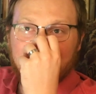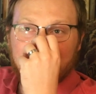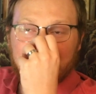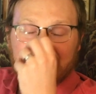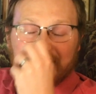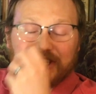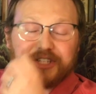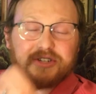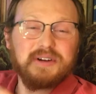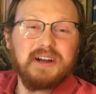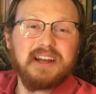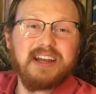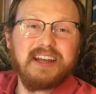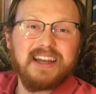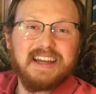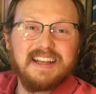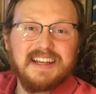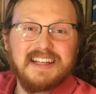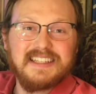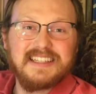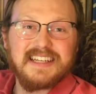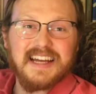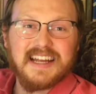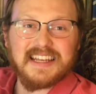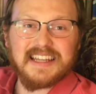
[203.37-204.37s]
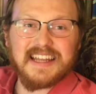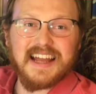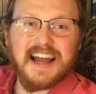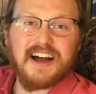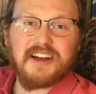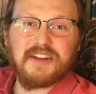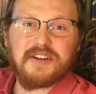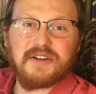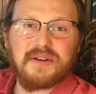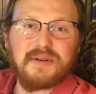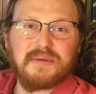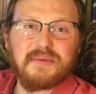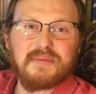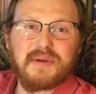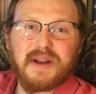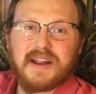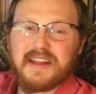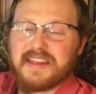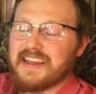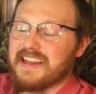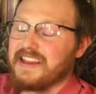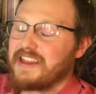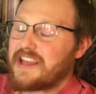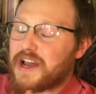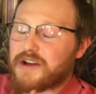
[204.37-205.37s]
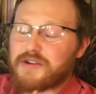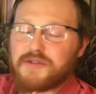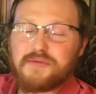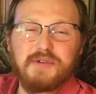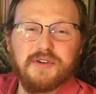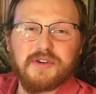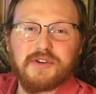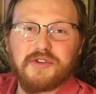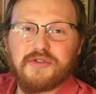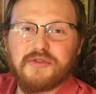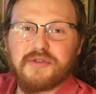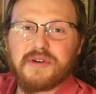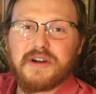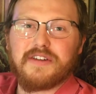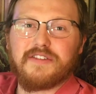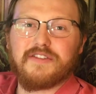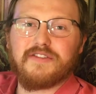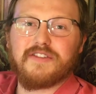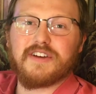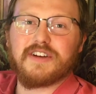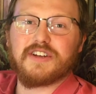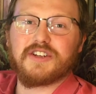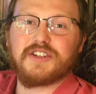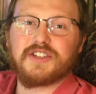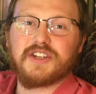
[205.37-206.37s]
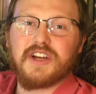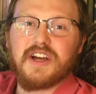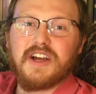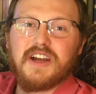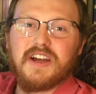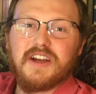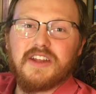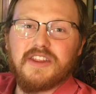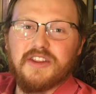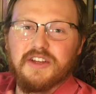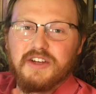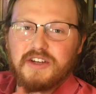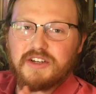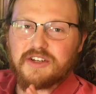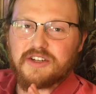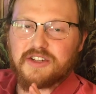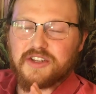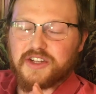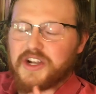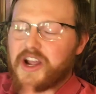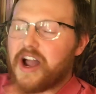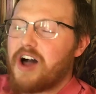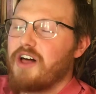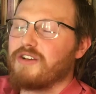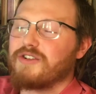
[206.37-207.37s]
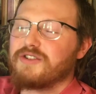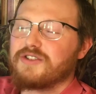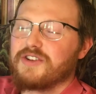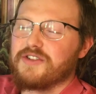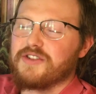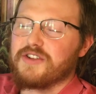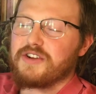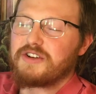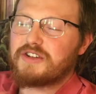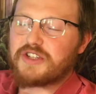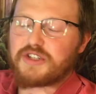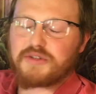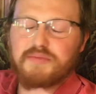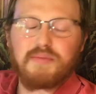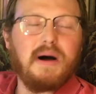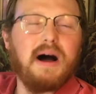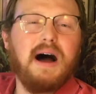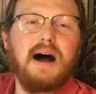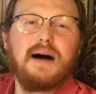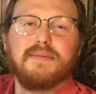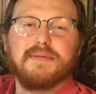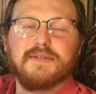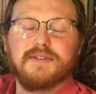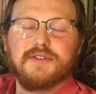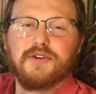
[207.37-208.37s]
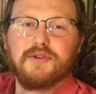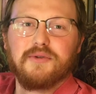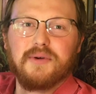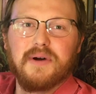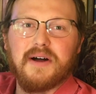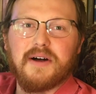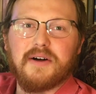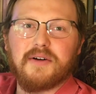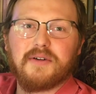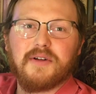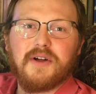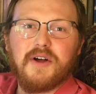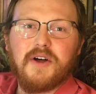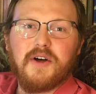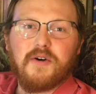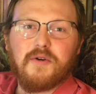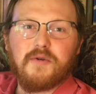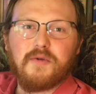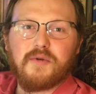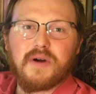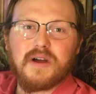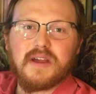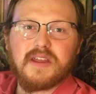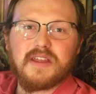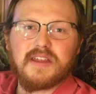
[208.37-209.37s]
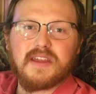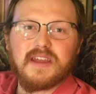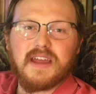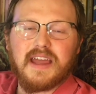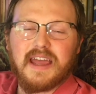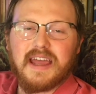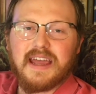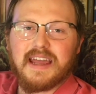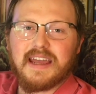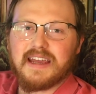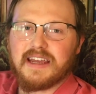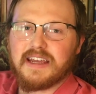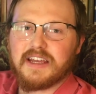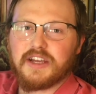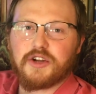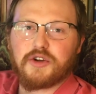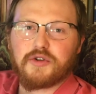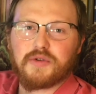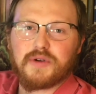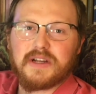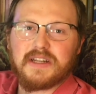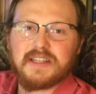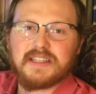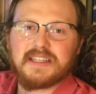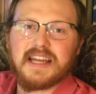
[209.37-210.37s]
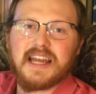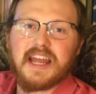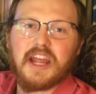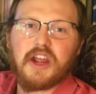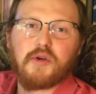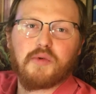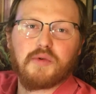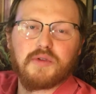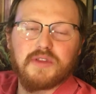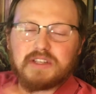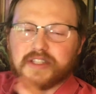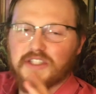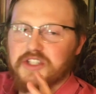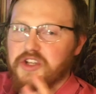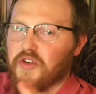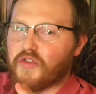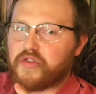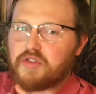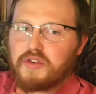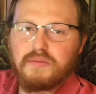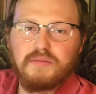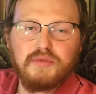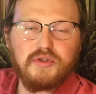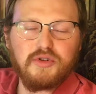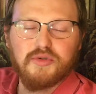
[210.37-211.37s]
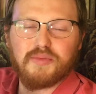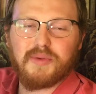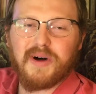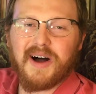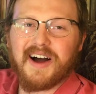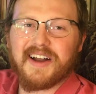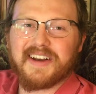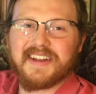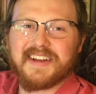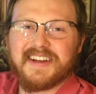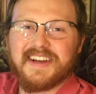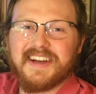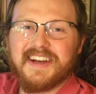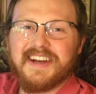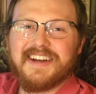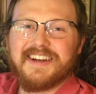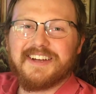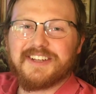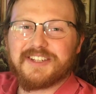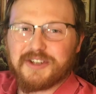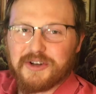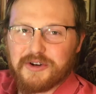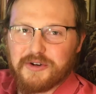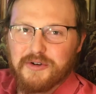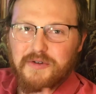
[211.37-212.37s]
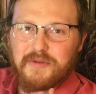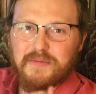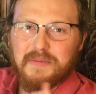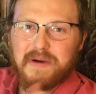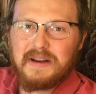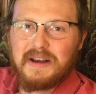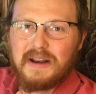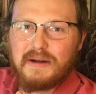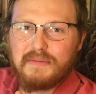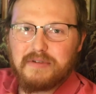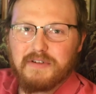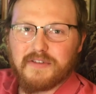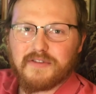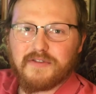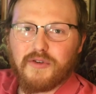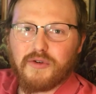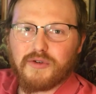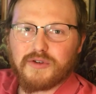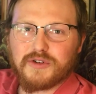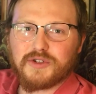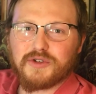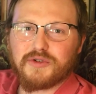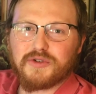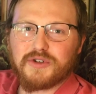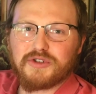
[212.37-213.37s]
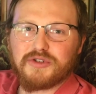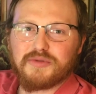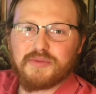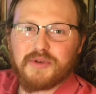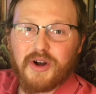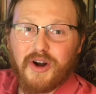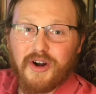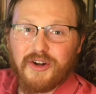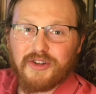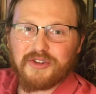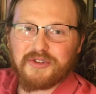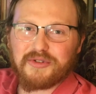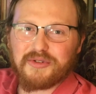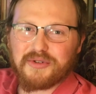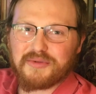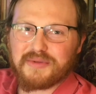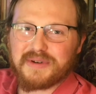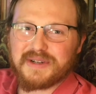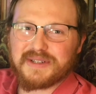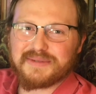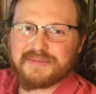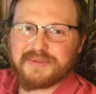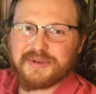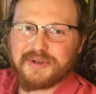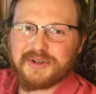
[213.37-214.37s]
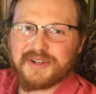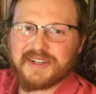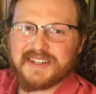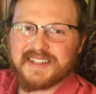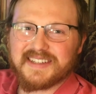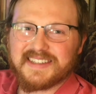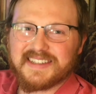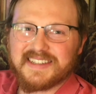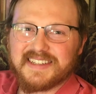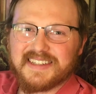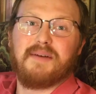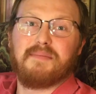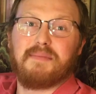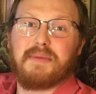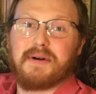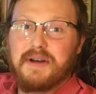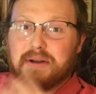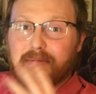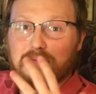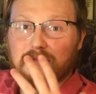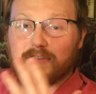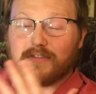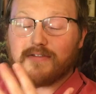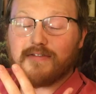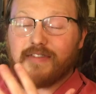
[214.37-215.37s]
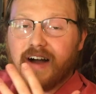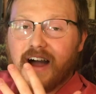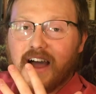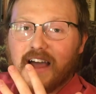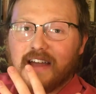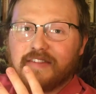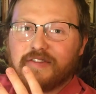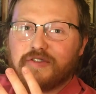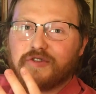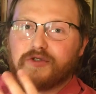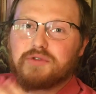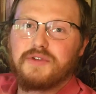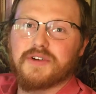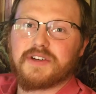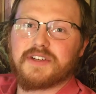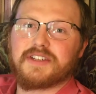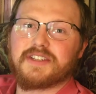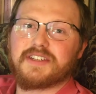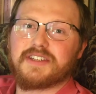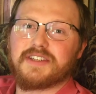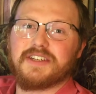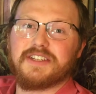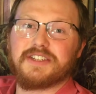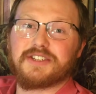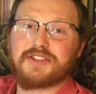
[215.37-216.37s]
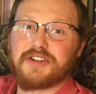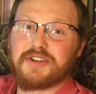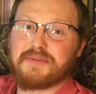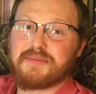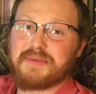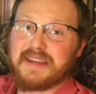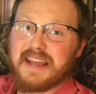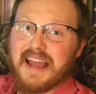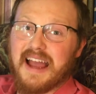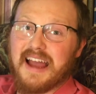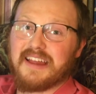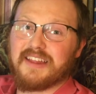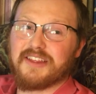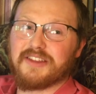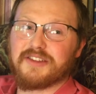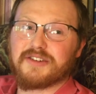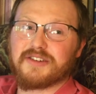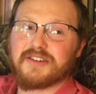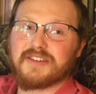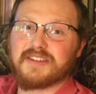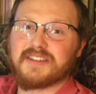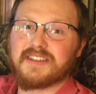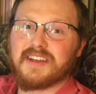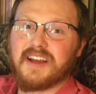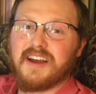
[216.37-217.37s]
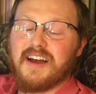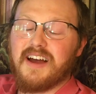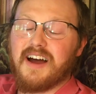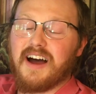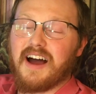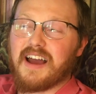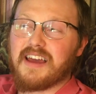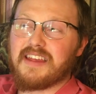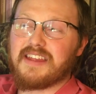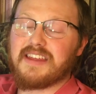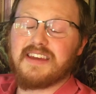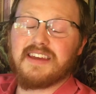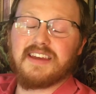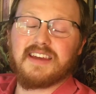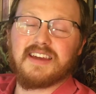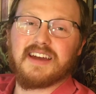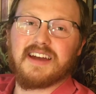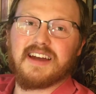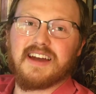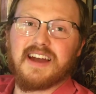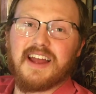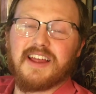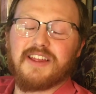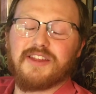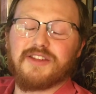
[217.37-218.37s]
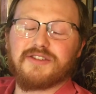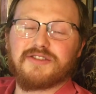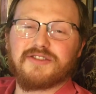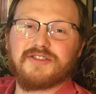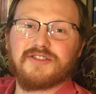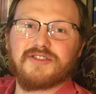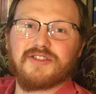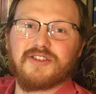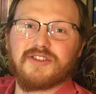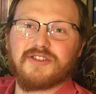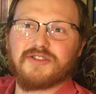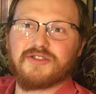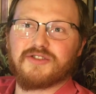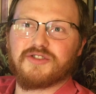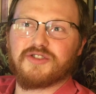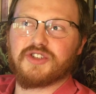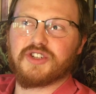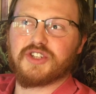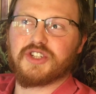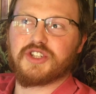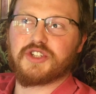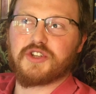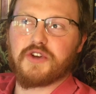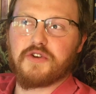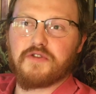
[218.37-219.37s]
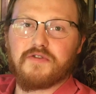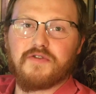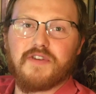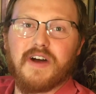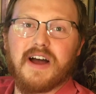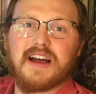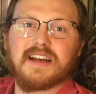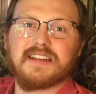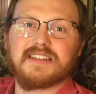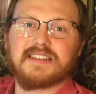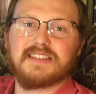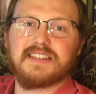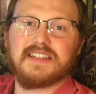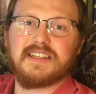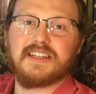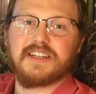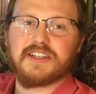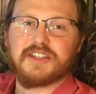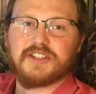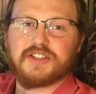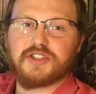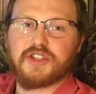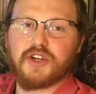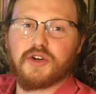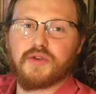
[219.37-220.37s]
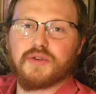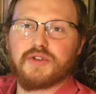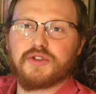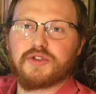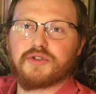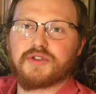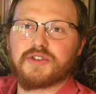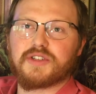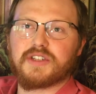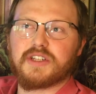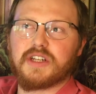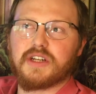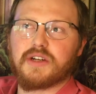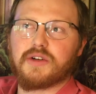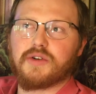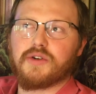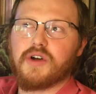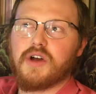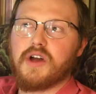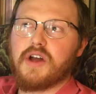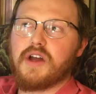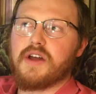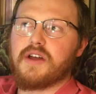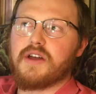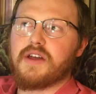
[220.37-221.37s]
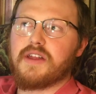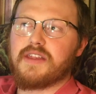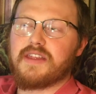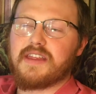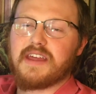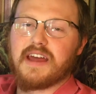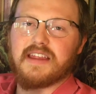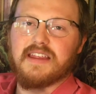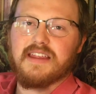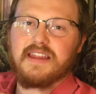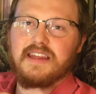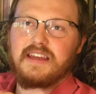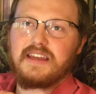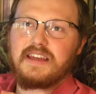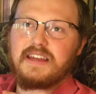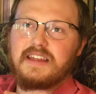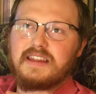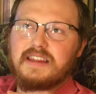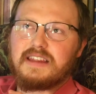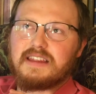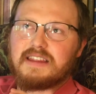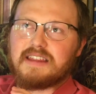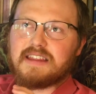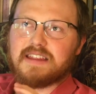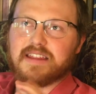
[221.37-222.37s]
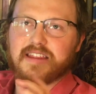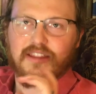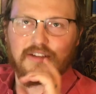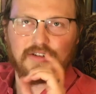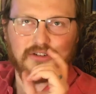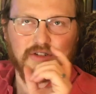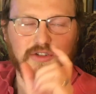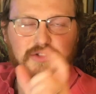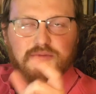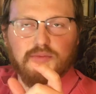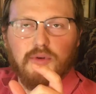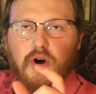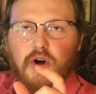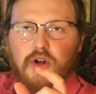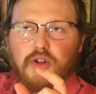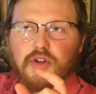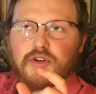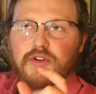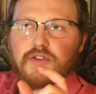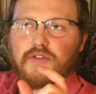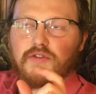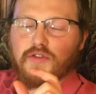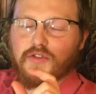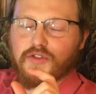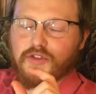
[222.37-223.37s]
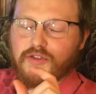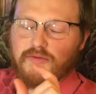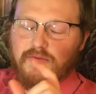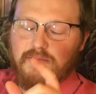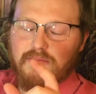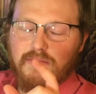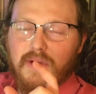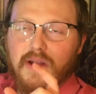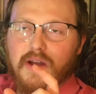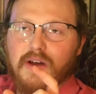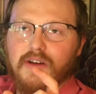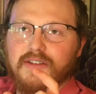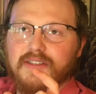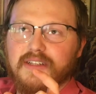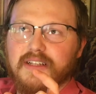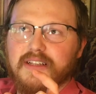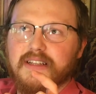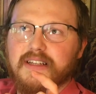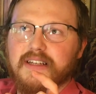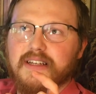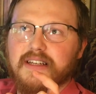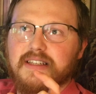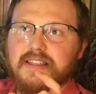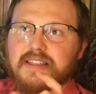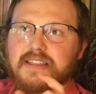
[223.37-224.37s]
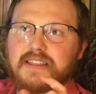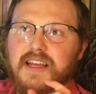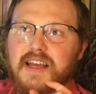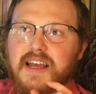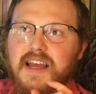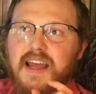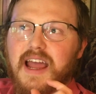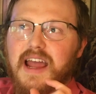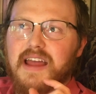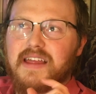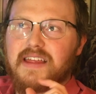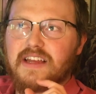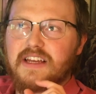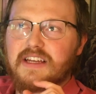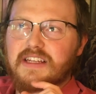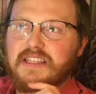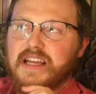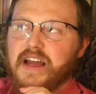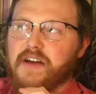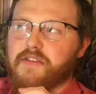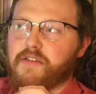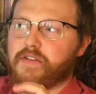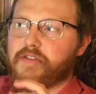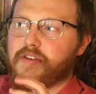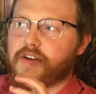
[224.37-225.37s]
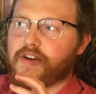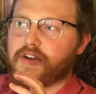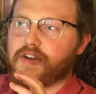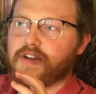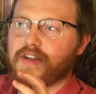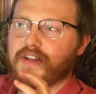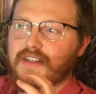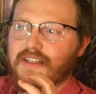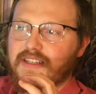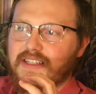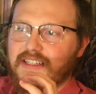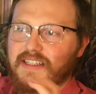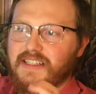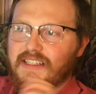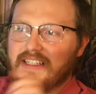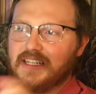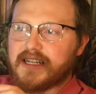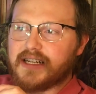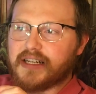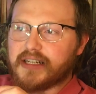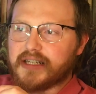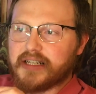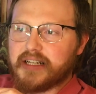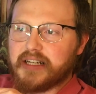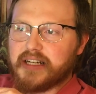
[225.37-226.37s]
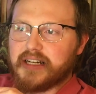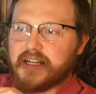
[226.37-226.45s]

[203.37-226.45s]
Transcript: or 8 in a 10-gallon, but I think that would be a great fish. The colors on there just pop so well with a green tank with a silver and blue body. So my number 4 choice would be Harlequin rasboras. My number 5 choice is going to be Endlers. I think Endlers are just so fascinating and so interesting that they're smaller, for the males at least, and they just have a very distinct